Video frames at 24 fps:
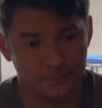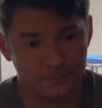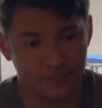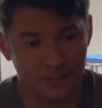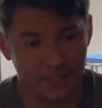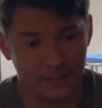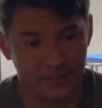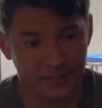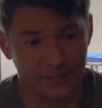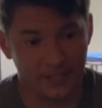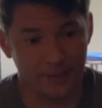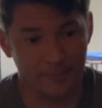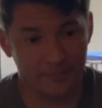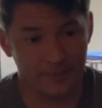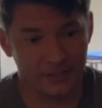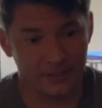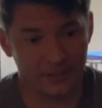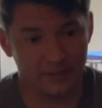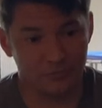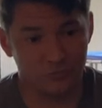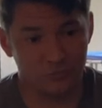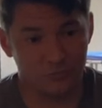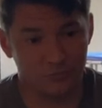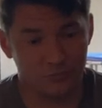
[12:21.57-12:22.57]
Like, I
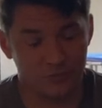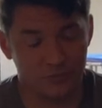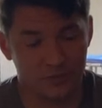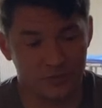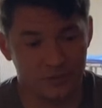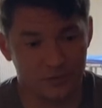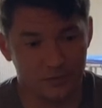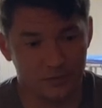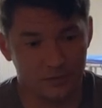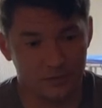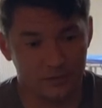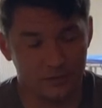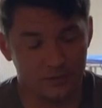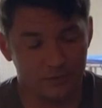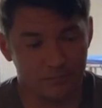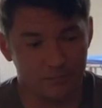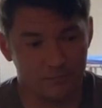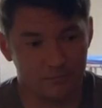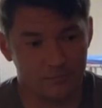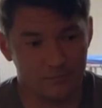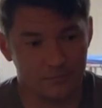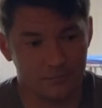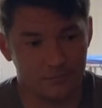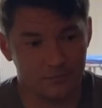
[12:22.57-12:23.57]
mean,
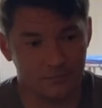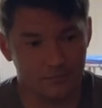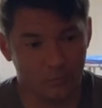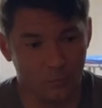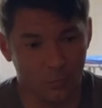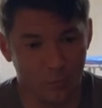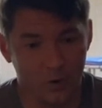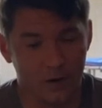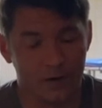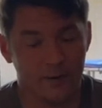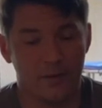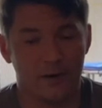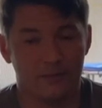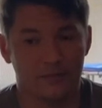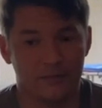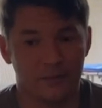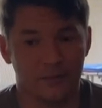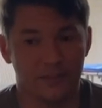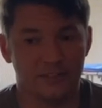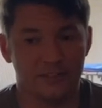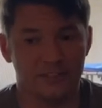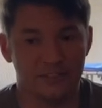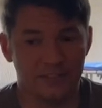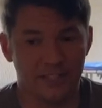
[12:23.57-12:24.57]
one of my
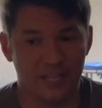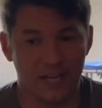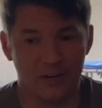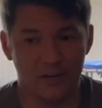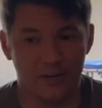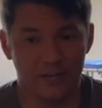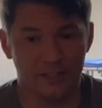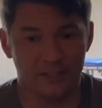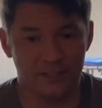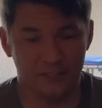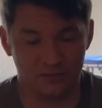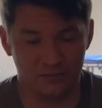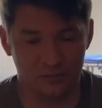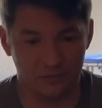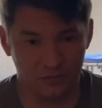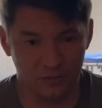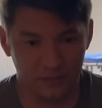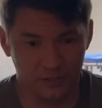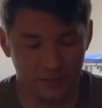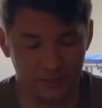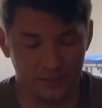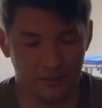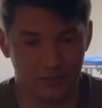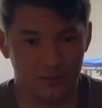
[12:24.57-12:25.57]
friends now is
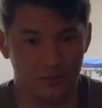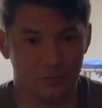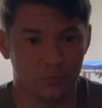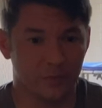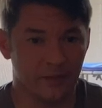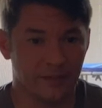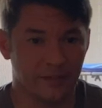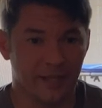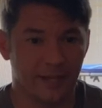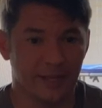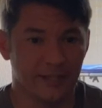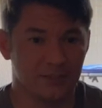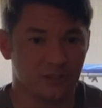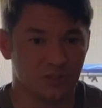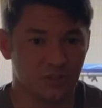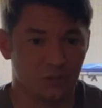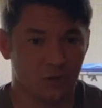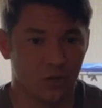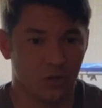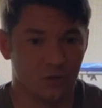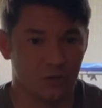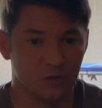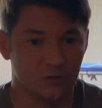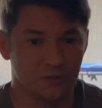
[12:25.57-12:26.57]
littered with
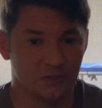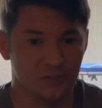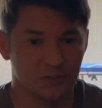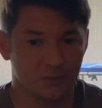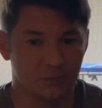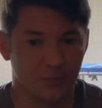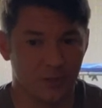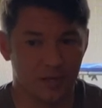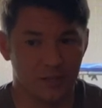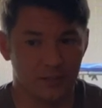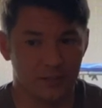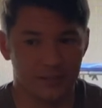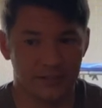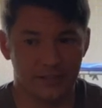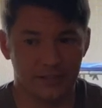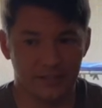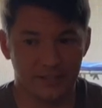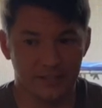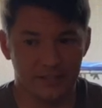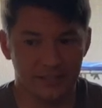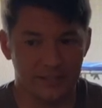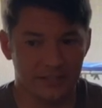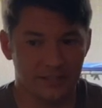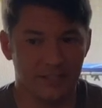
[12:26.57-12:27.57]
cancer all over his body, and
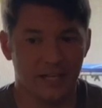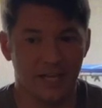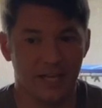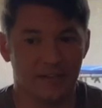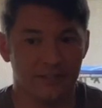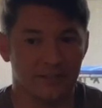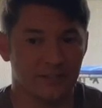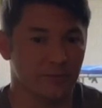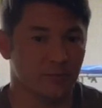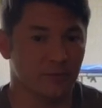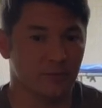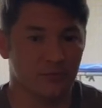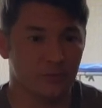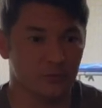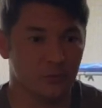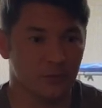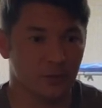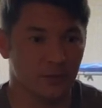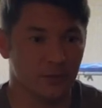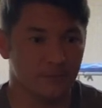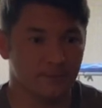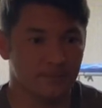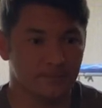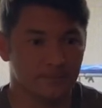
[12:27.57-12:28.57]
he didn't have it
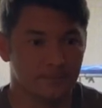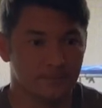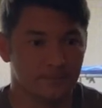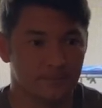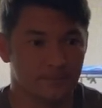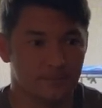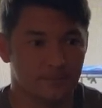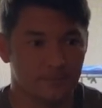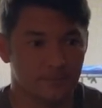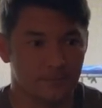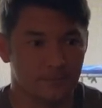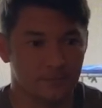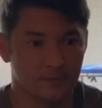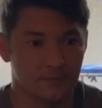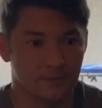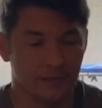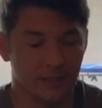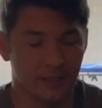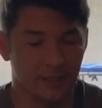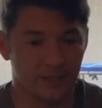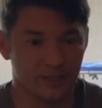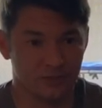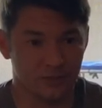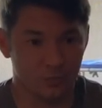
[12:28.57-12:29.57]
before.
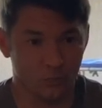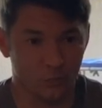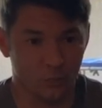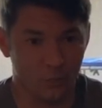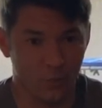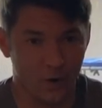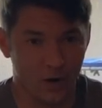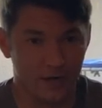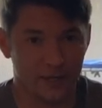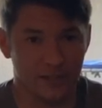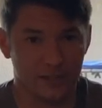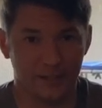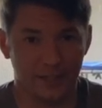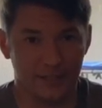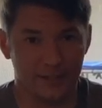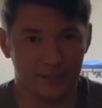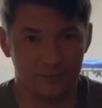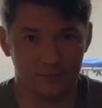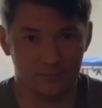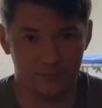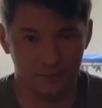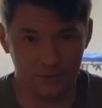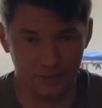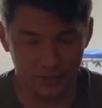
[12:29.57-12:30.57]
And it's white, like
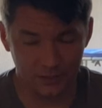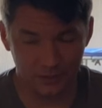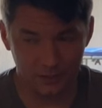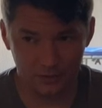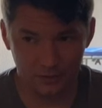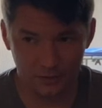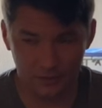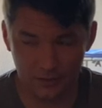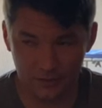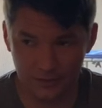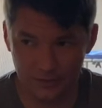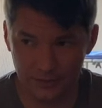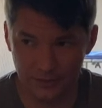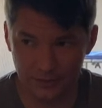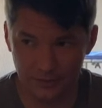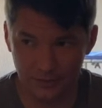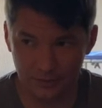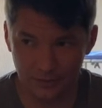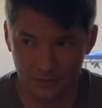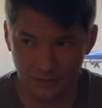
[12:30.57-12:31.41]
literally,